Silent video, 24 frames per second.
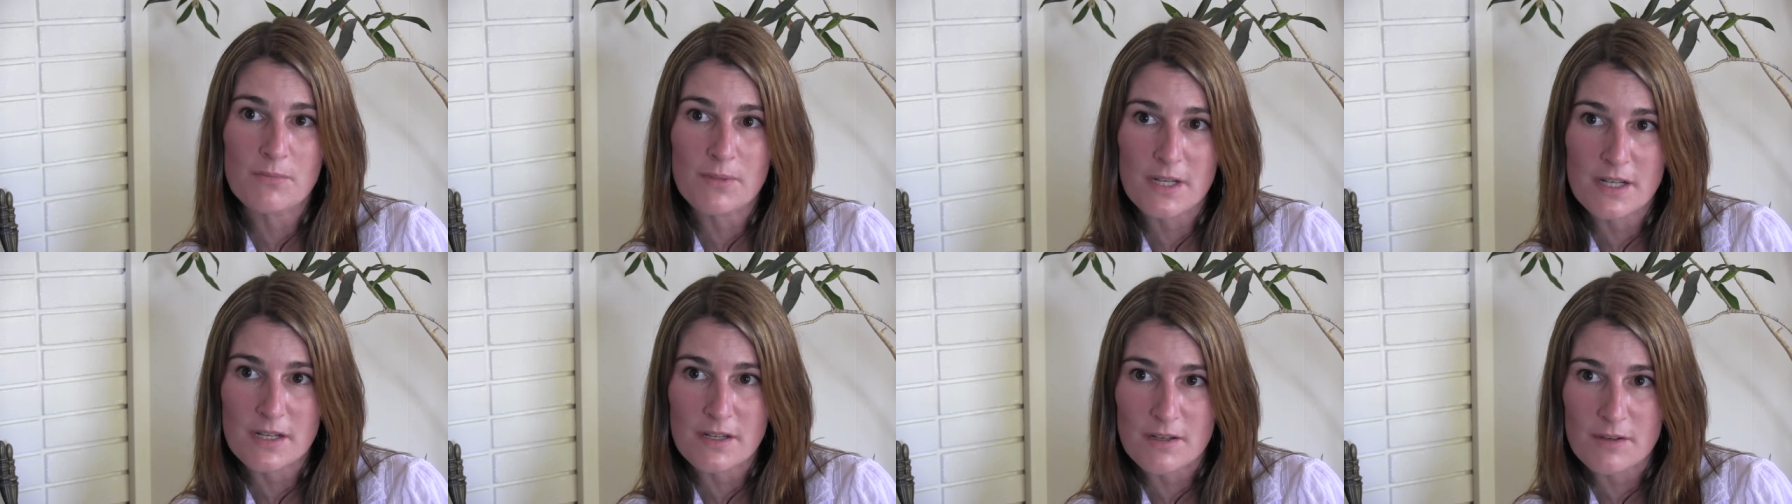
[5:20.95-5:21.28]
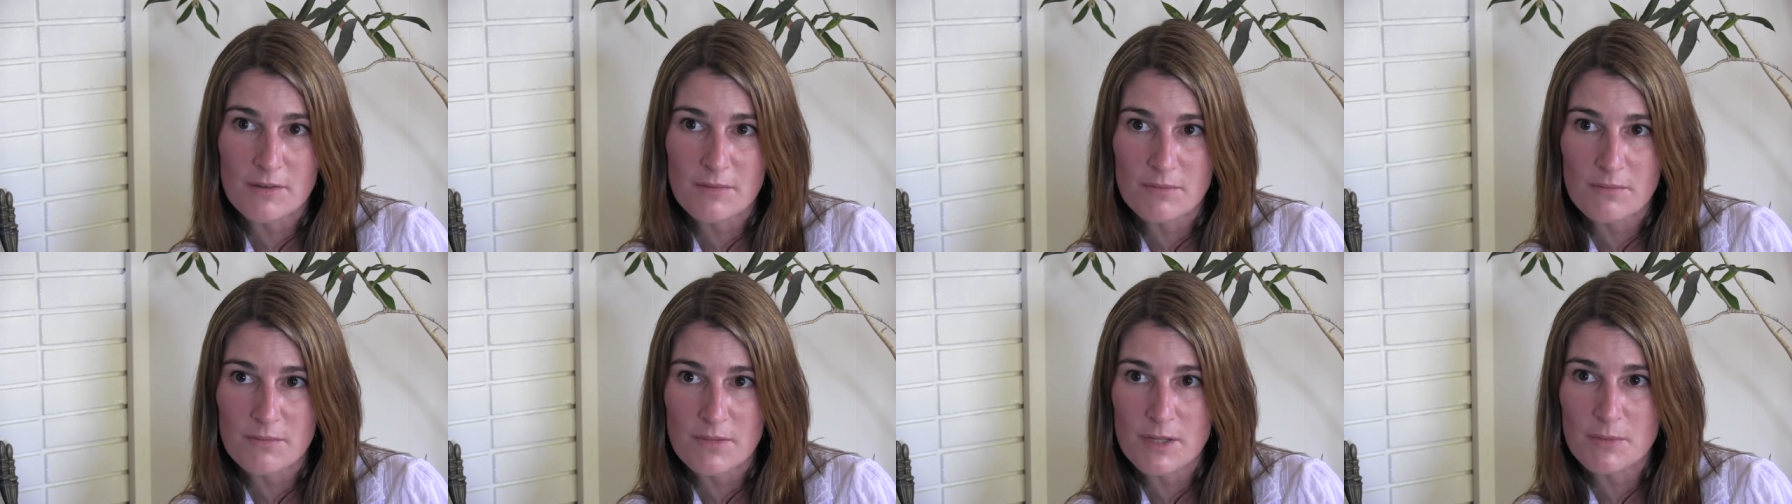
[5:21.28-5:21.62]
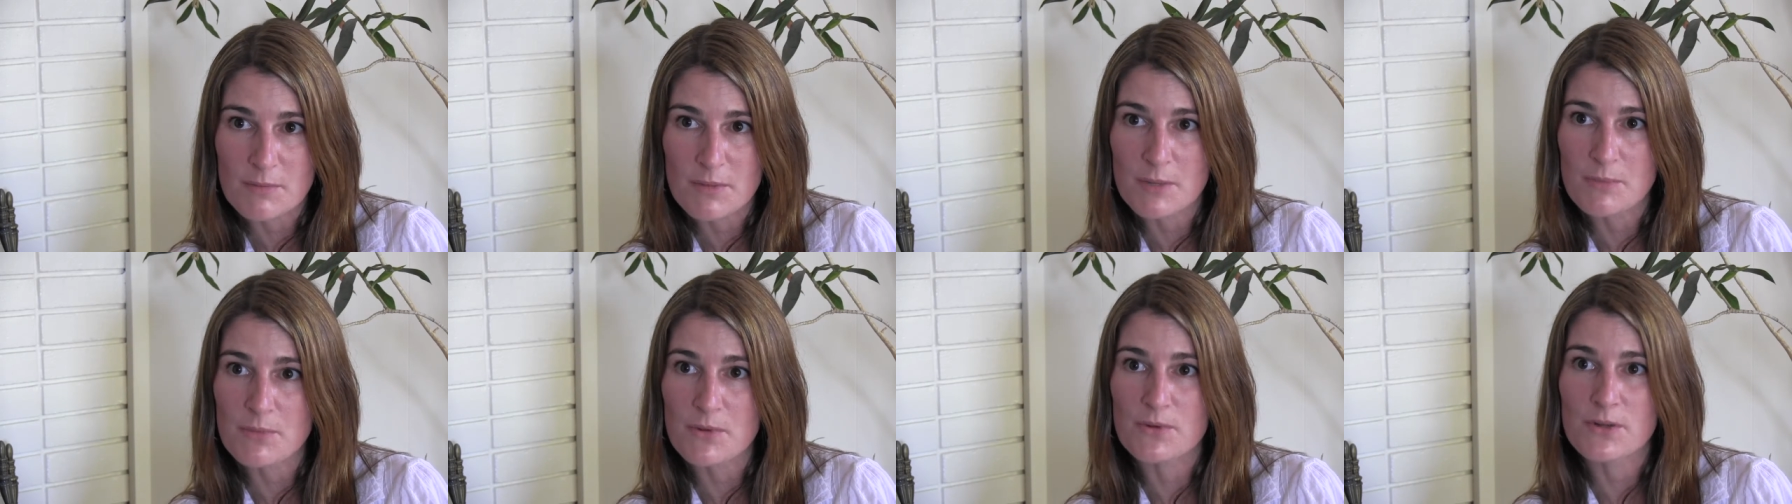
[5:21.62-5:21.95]
and
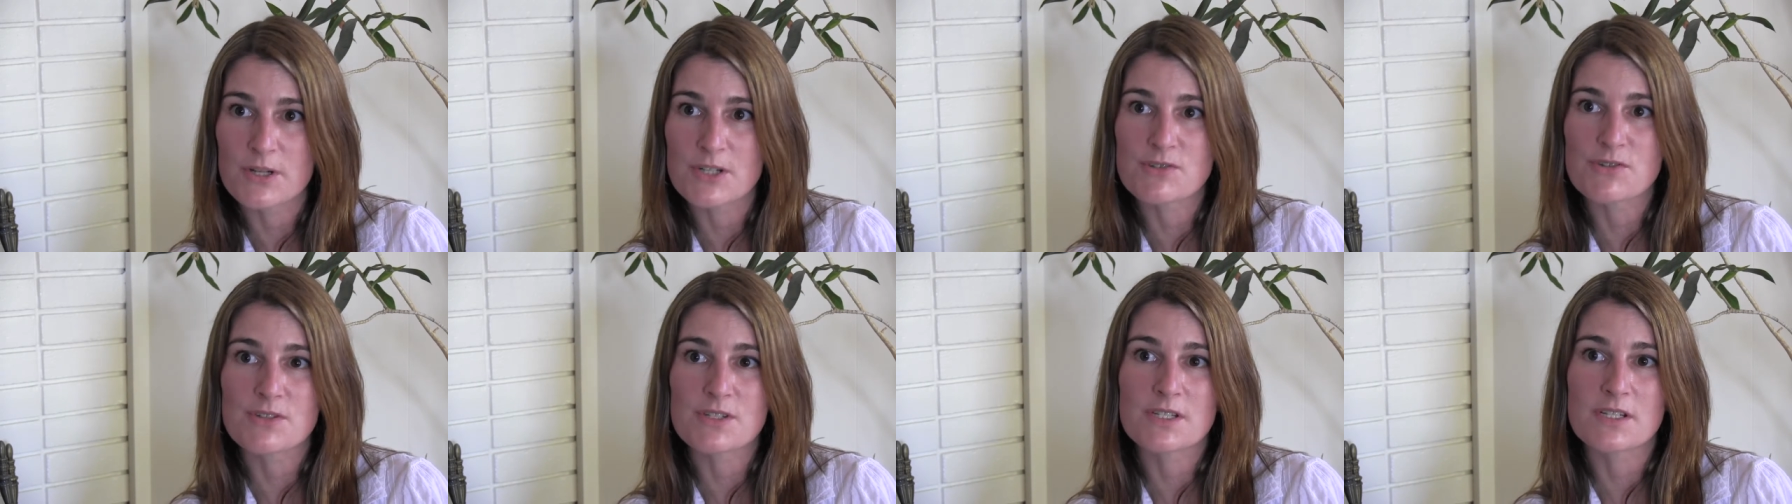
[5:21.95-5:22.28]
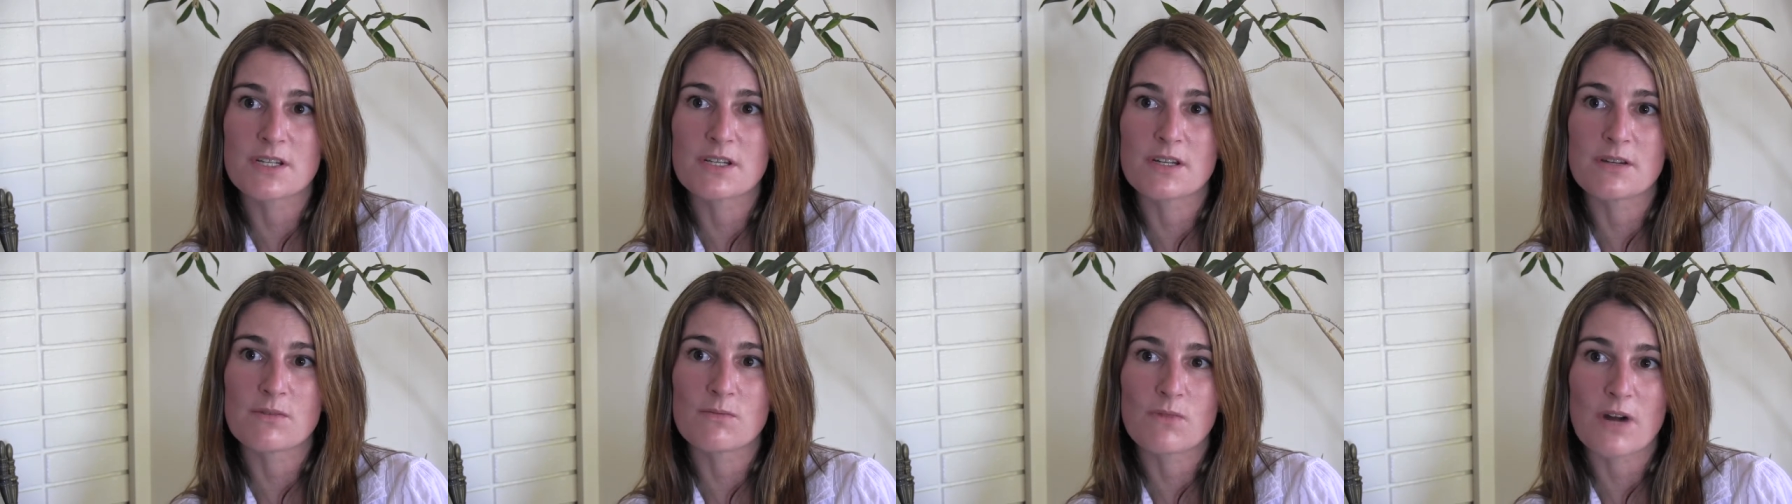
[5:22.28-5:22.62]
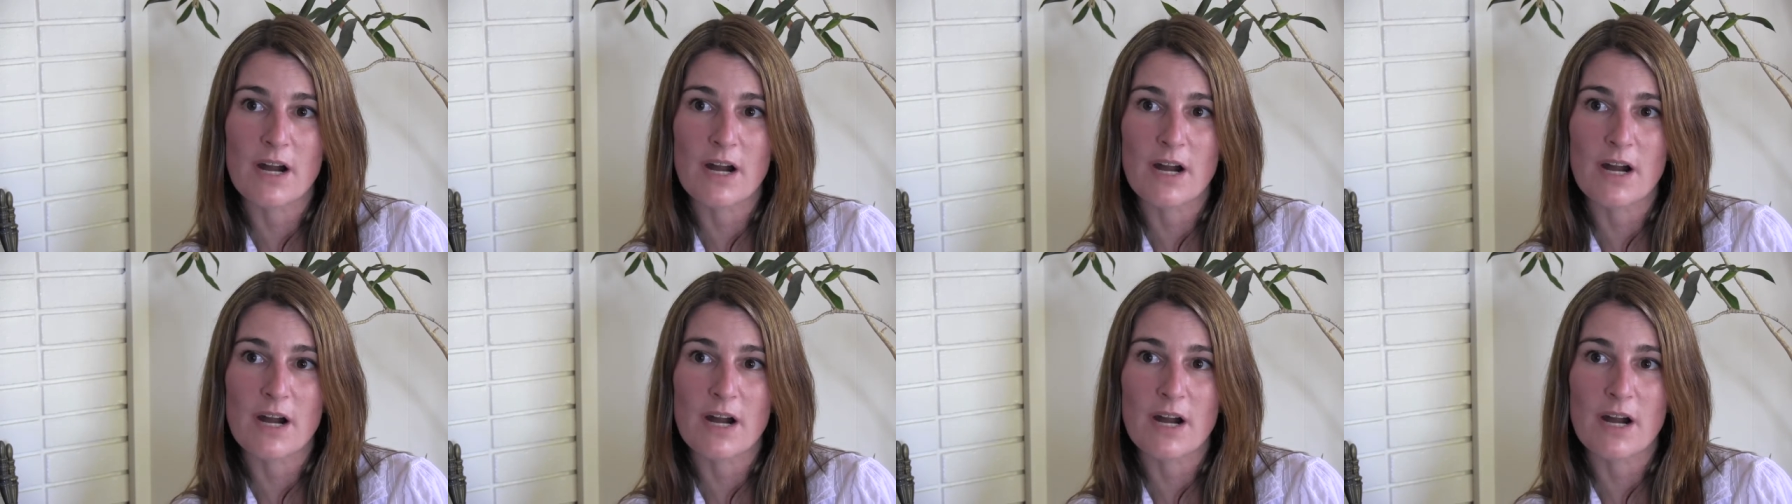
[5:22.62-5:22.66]
meet people who are interested in